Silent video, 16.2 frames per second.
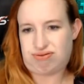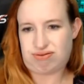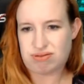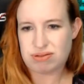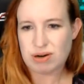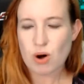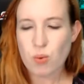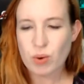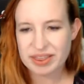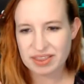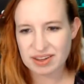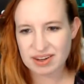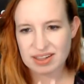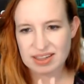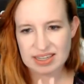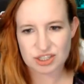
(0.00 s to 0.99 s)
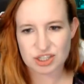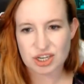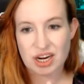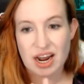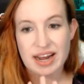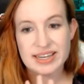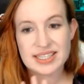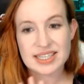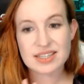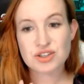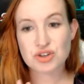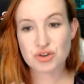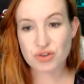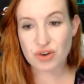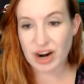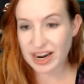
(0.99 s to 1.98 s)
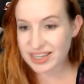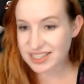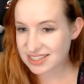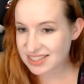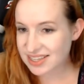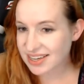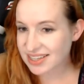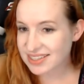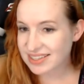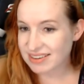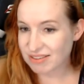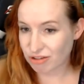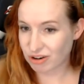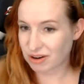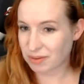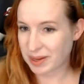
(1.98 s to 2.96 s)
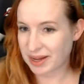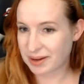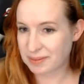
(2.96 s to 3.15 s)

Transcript: with the collision, I did try to science it a little bit.